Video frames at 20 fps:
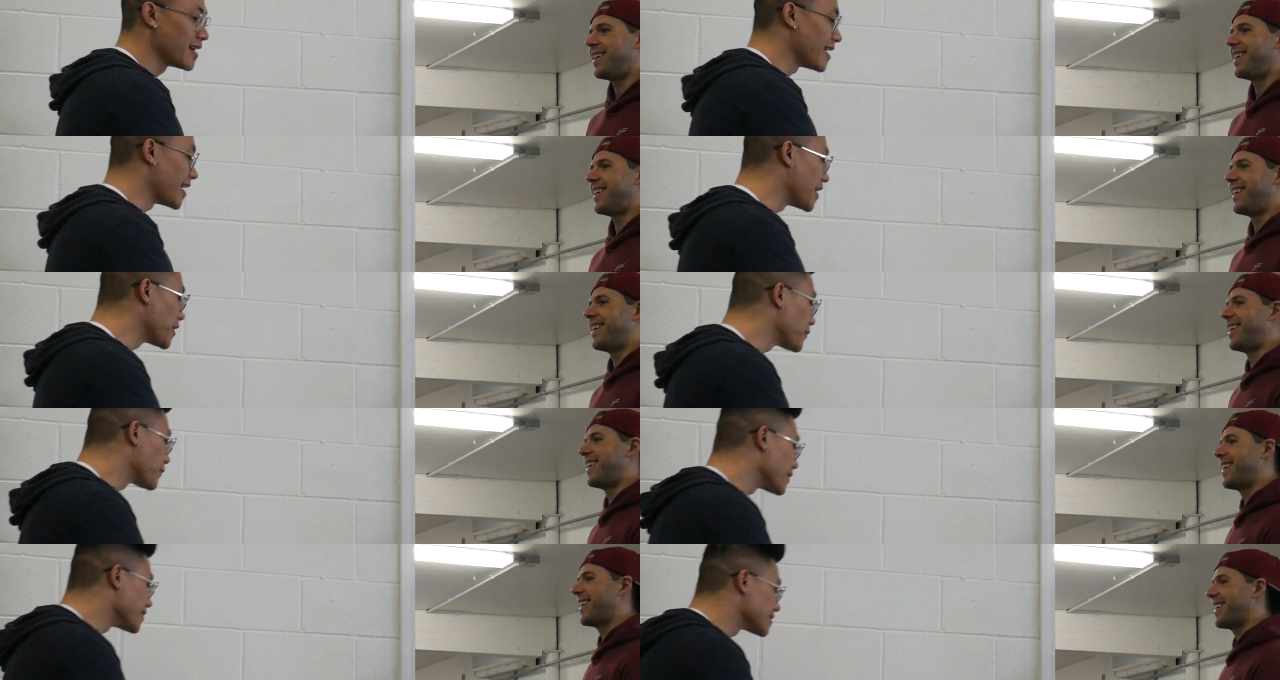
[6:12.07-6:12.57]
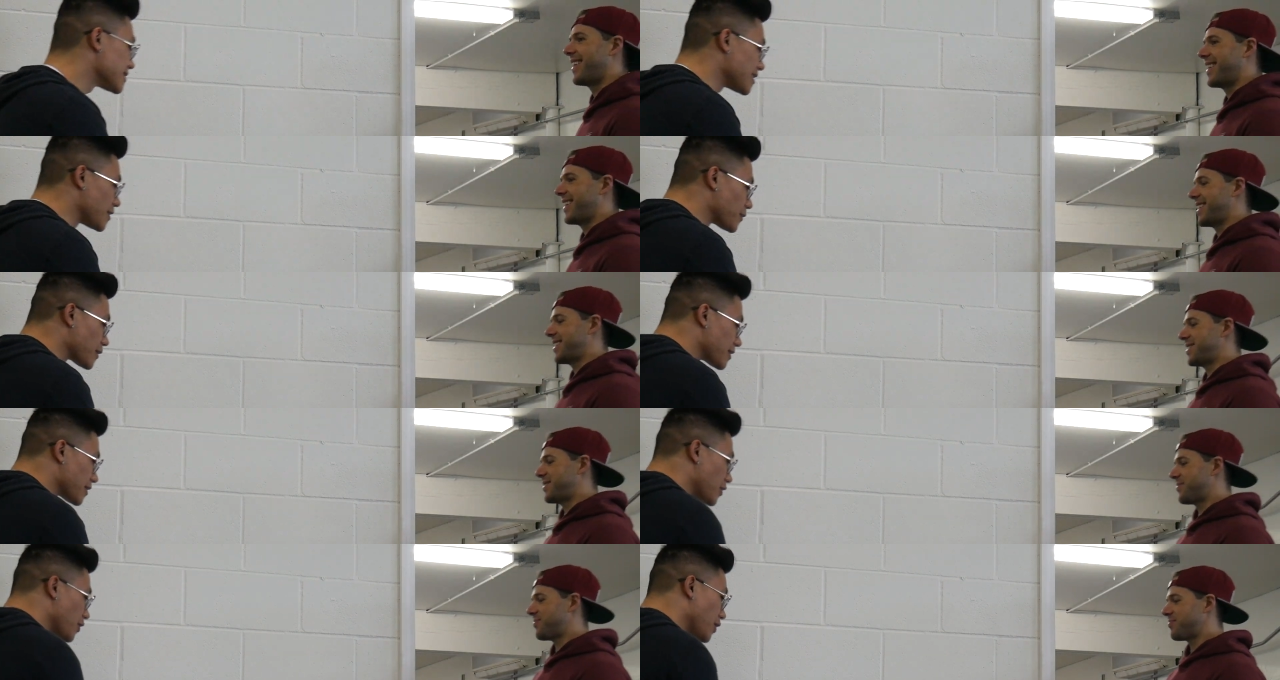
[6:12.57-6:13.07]
Speaker 1: Anyways, now
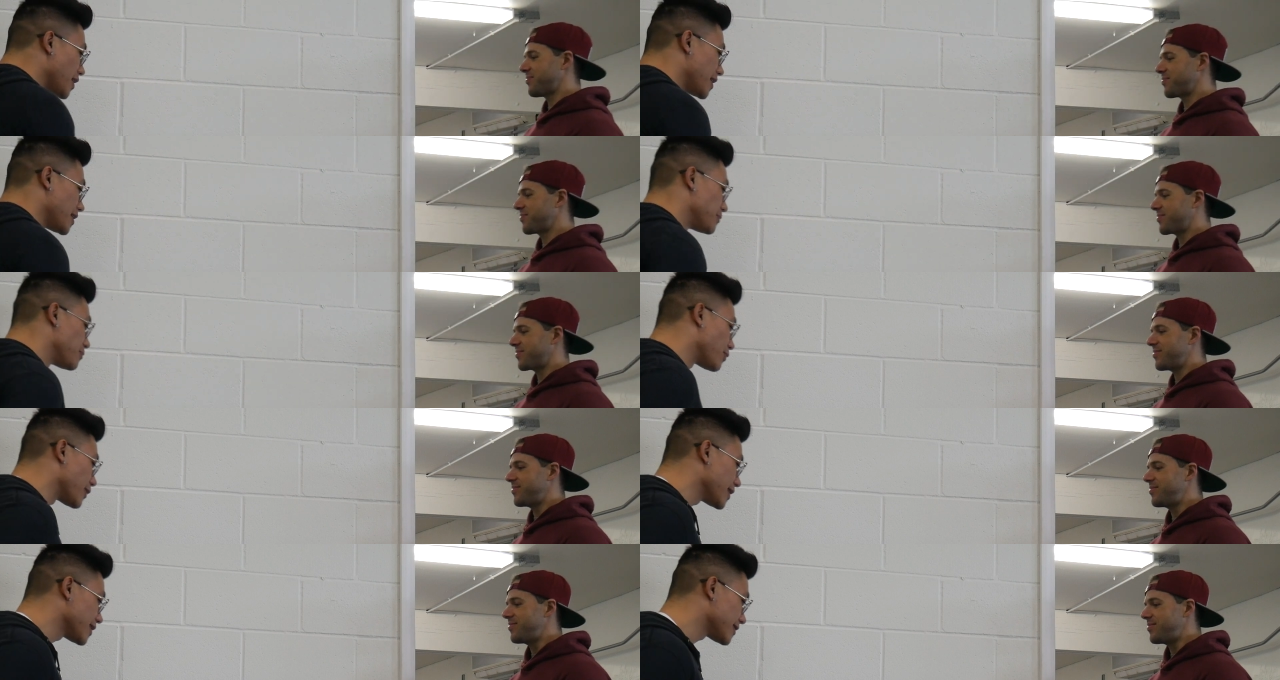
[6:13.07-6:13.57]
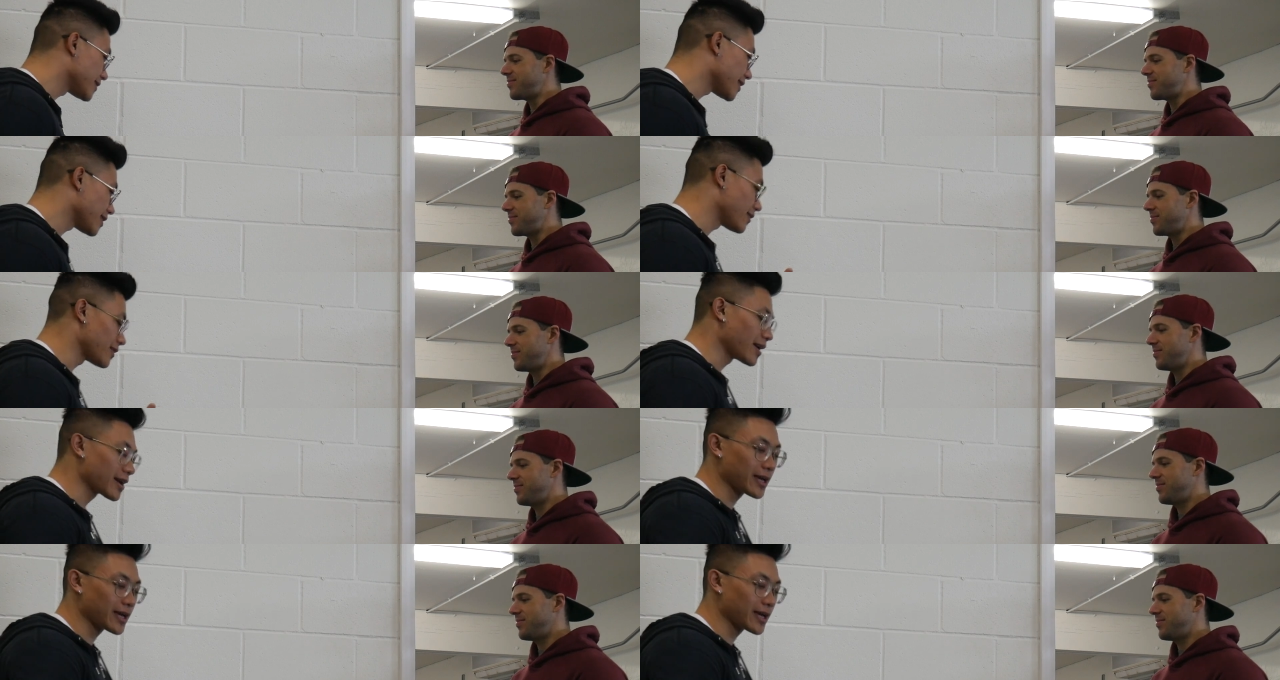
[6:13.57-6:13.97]
we're gonna go ahead and break down.